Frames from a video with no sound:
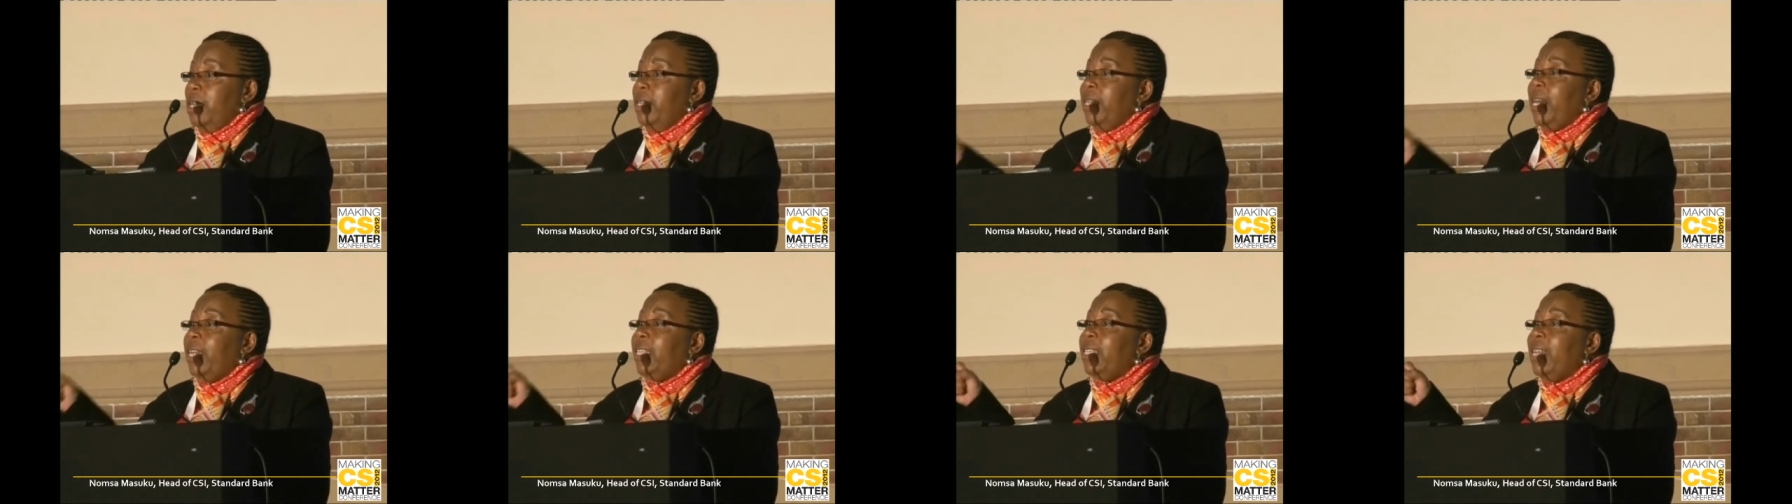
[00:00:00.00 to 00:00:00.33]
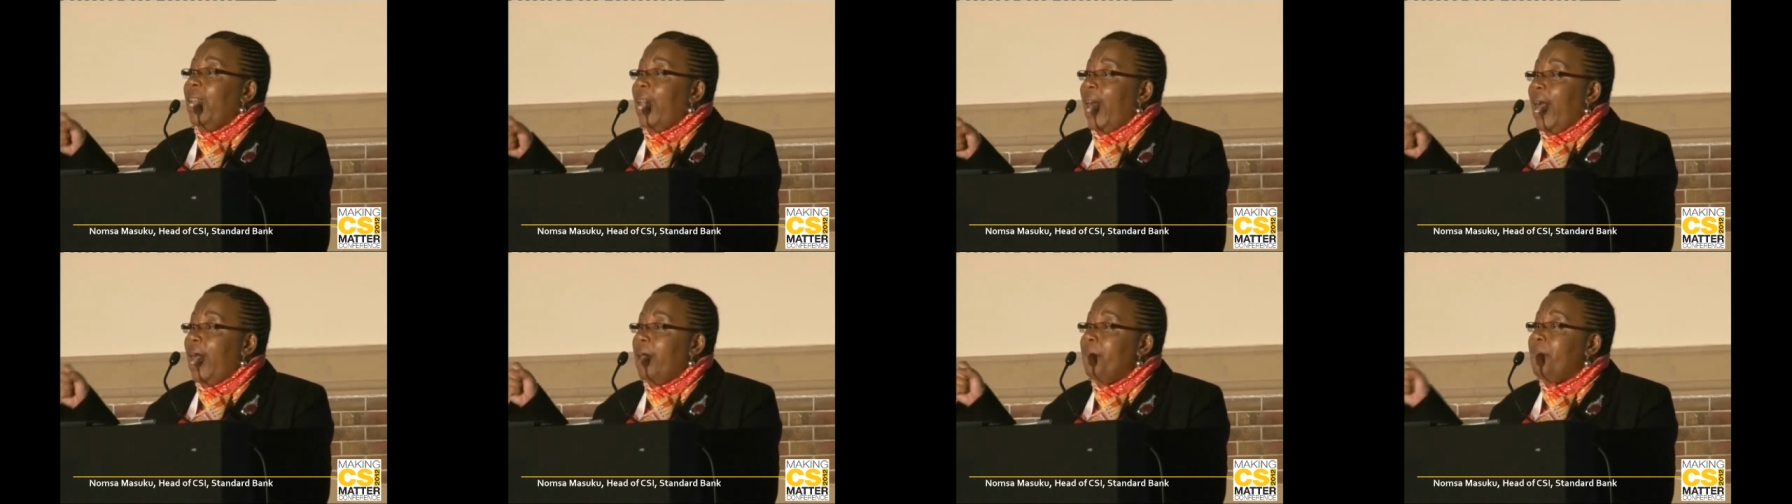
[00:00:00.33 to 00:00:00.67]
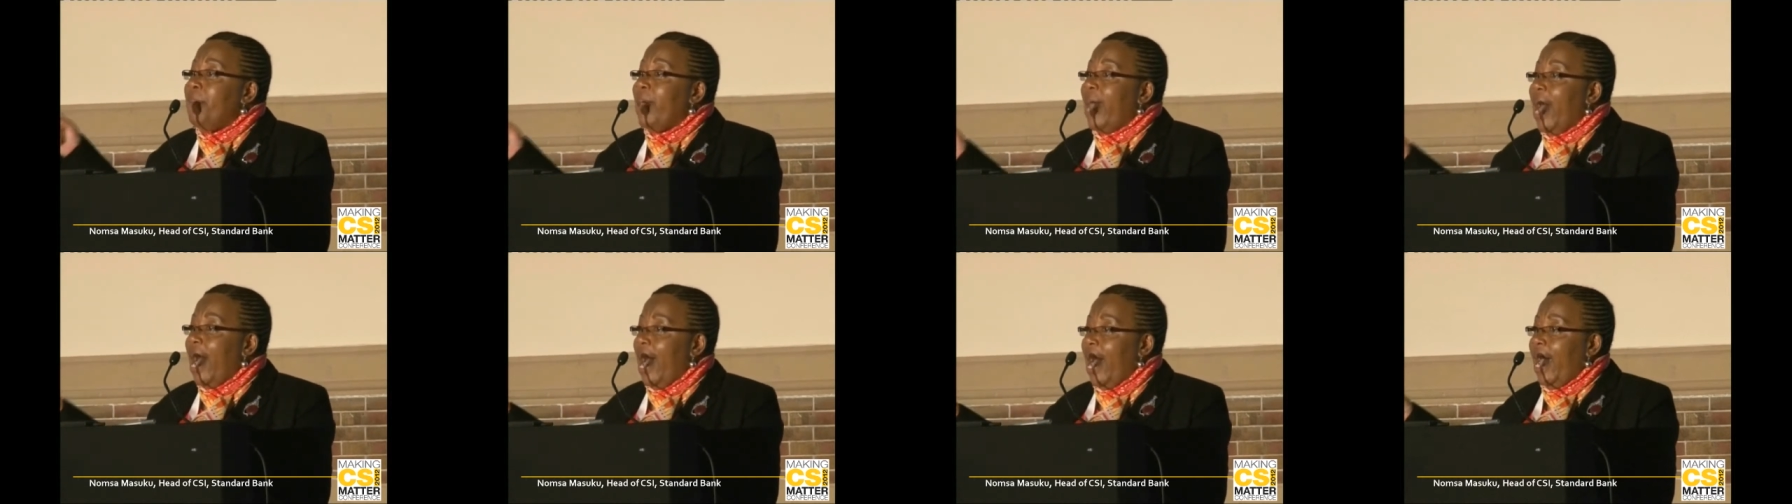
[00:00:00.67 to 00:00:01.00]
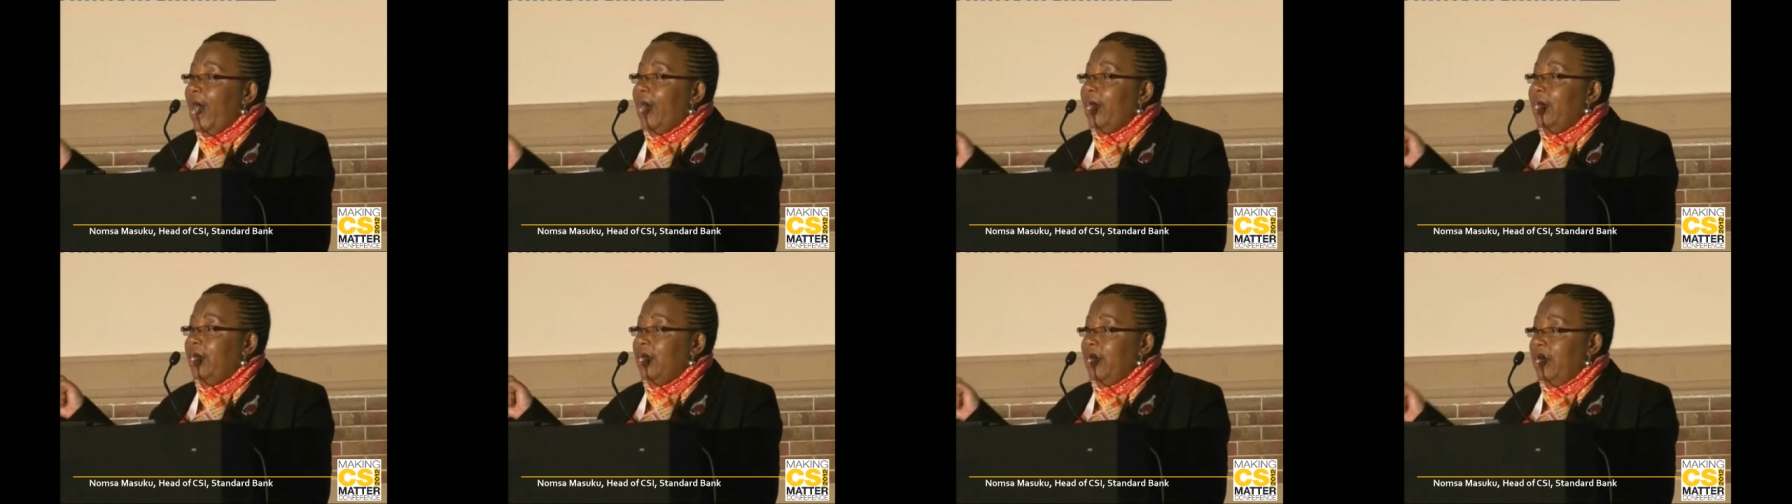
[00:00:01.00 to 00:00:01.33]
that lie
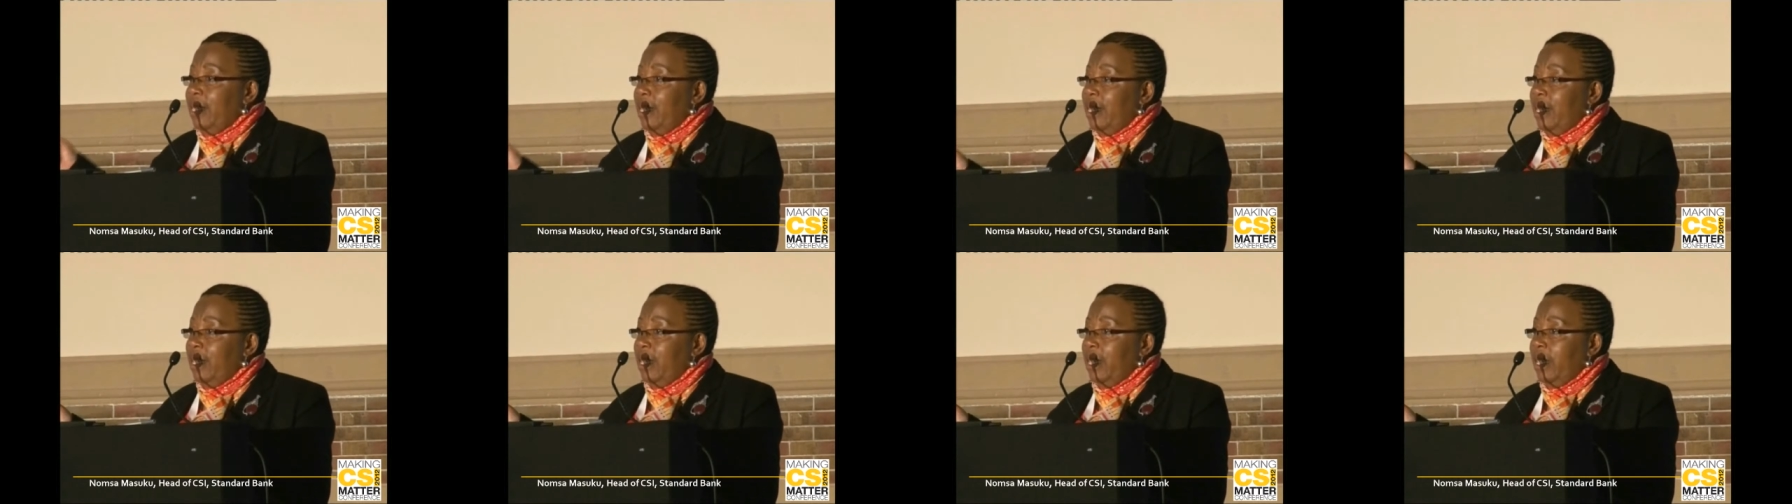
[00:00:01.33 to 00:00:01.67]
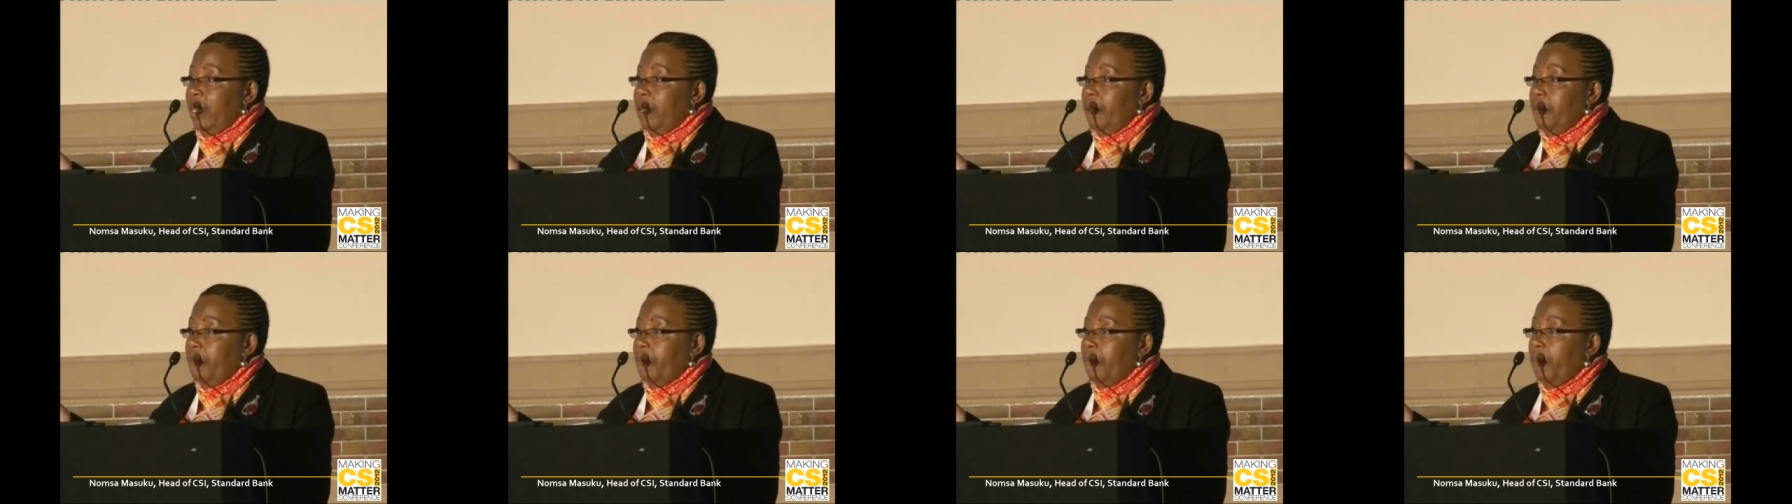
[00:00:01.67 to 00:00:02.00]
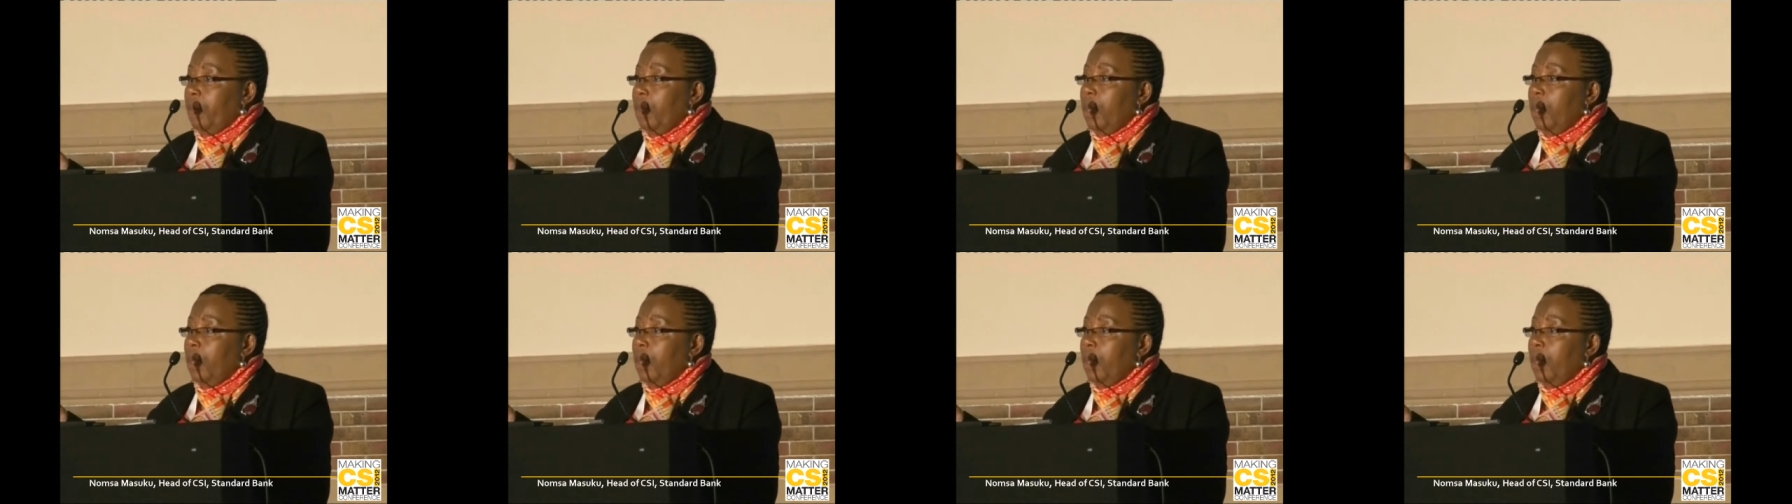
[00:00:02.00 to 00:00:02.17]
behind learning.